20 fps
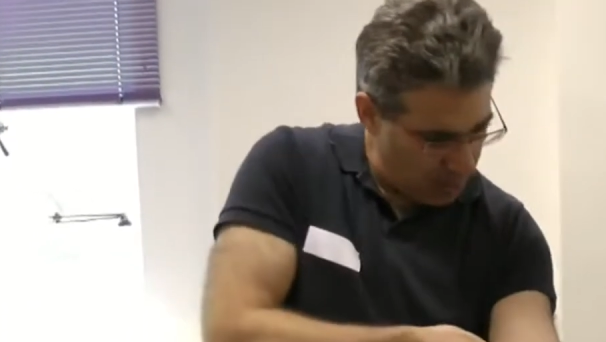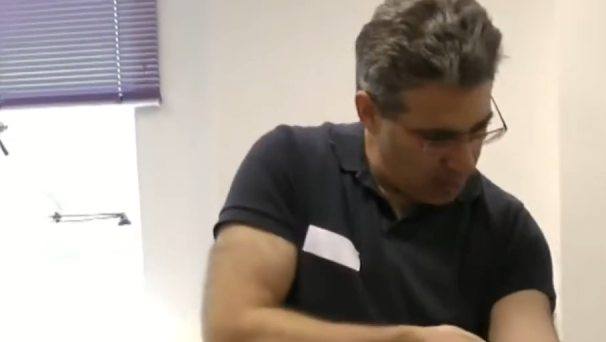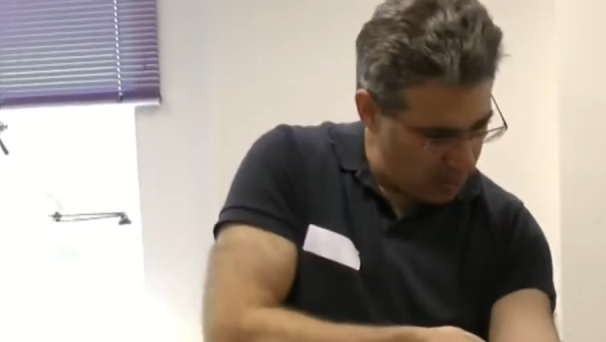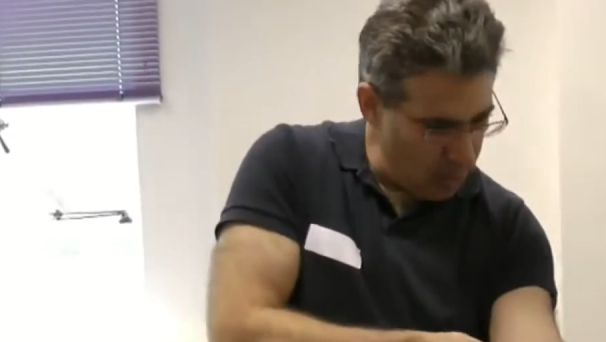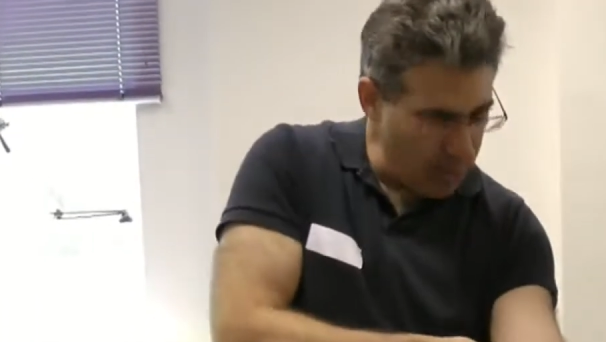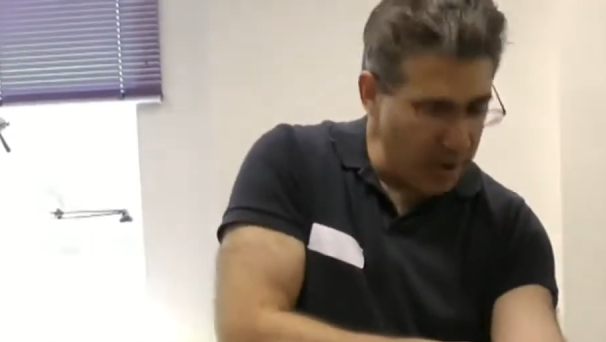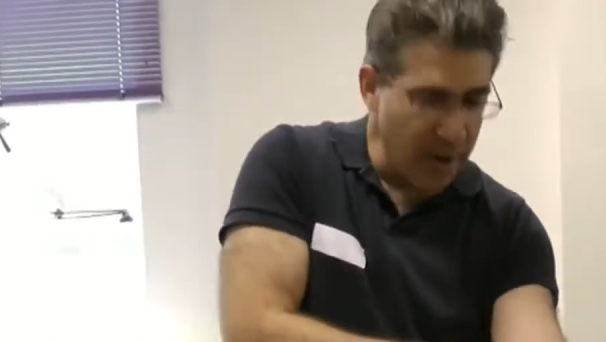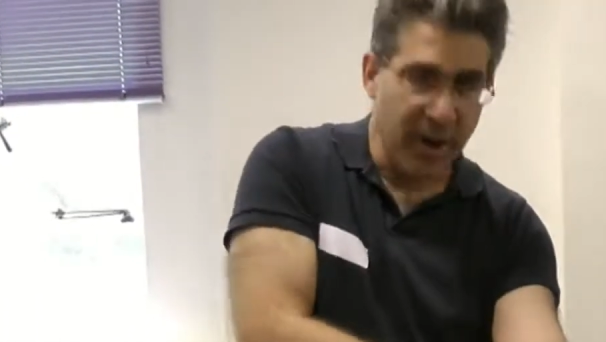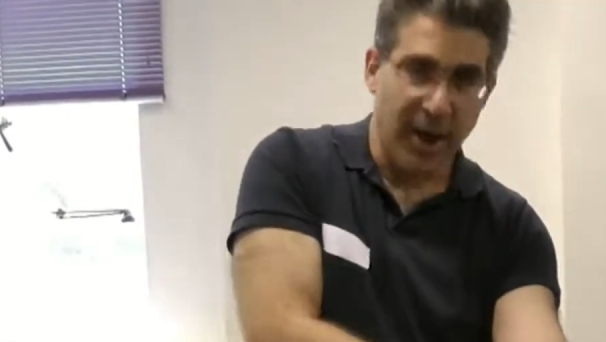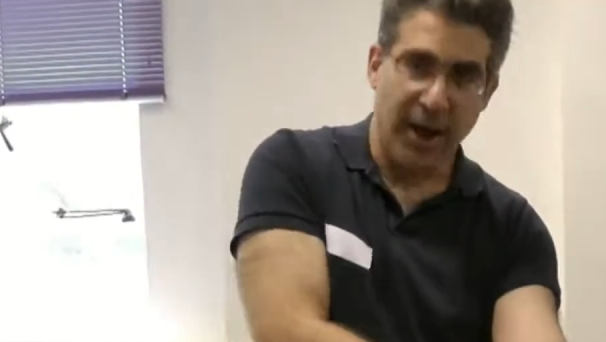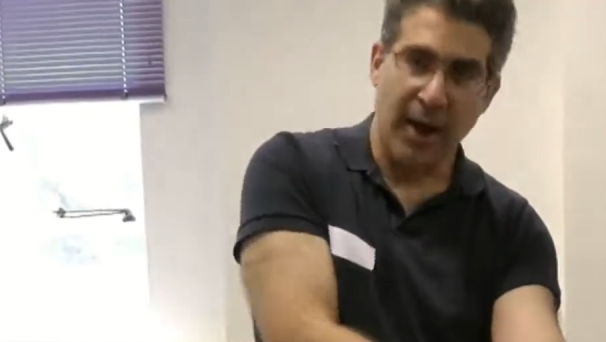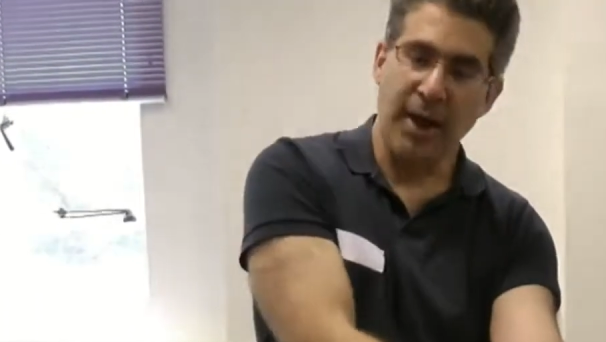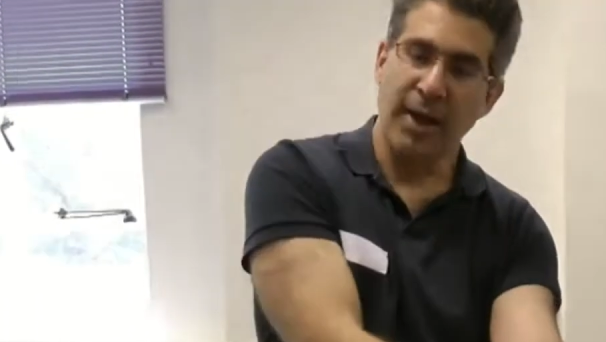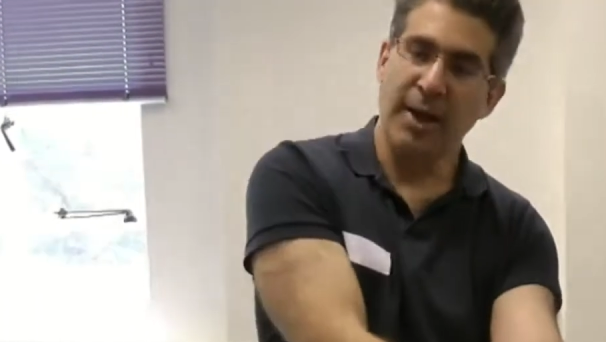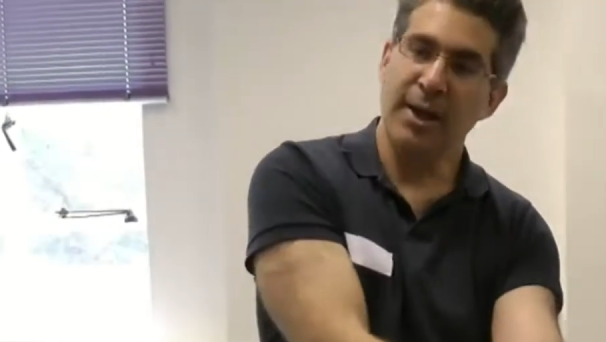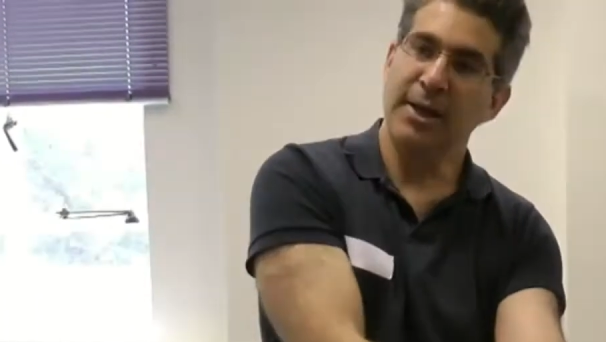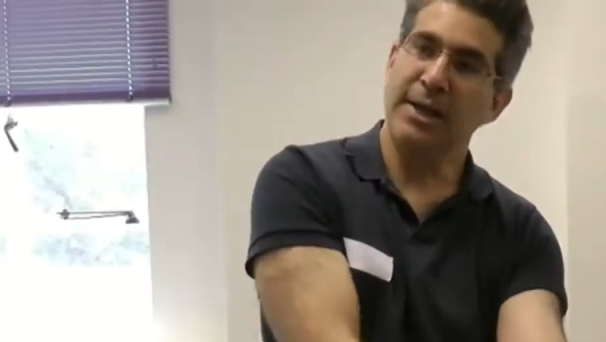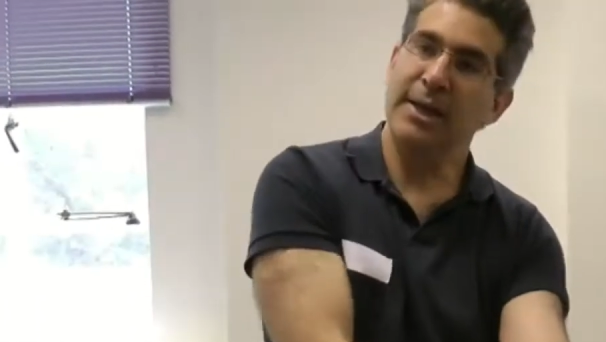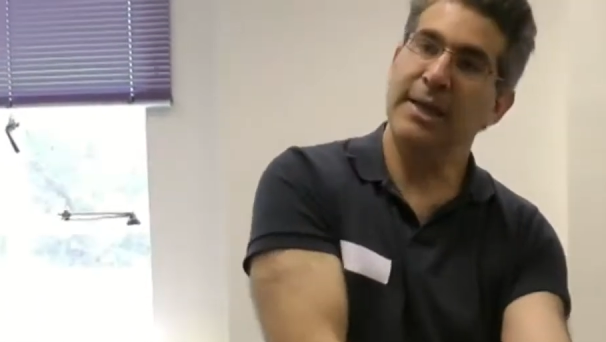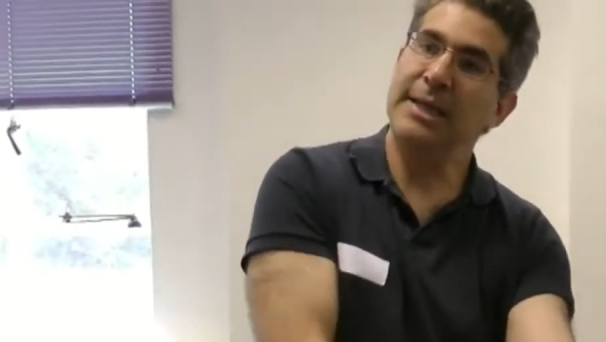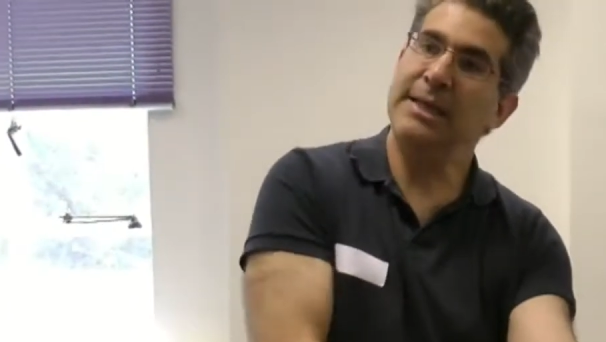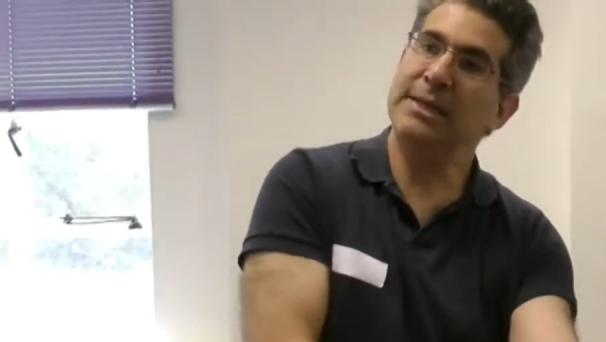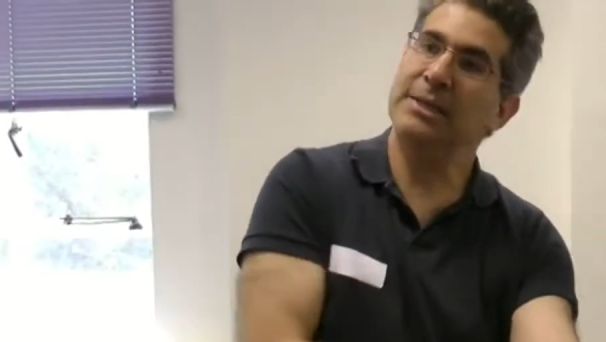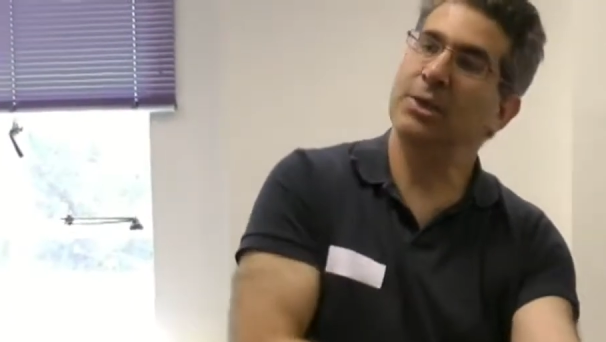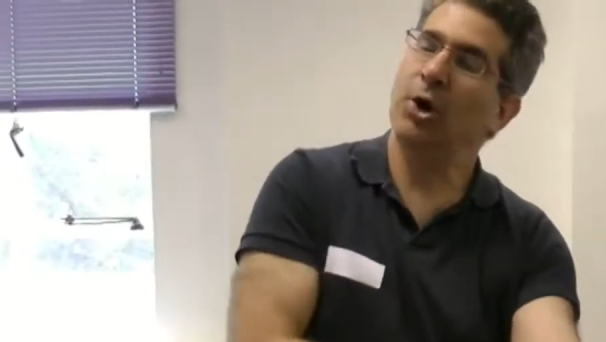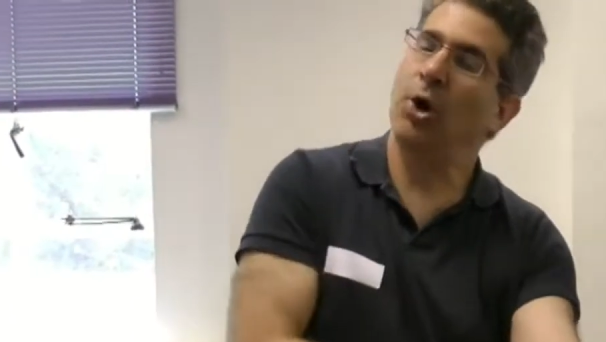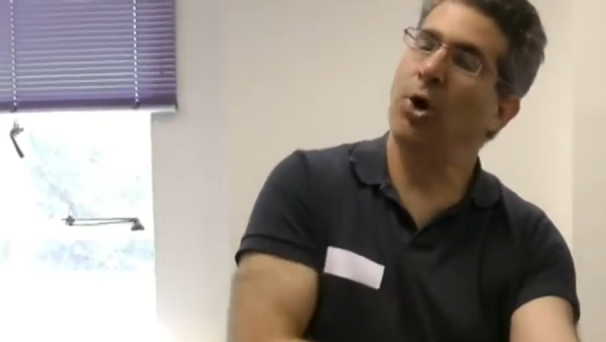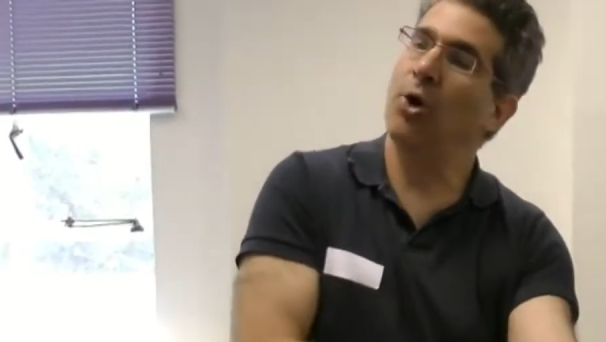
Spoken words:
ulna is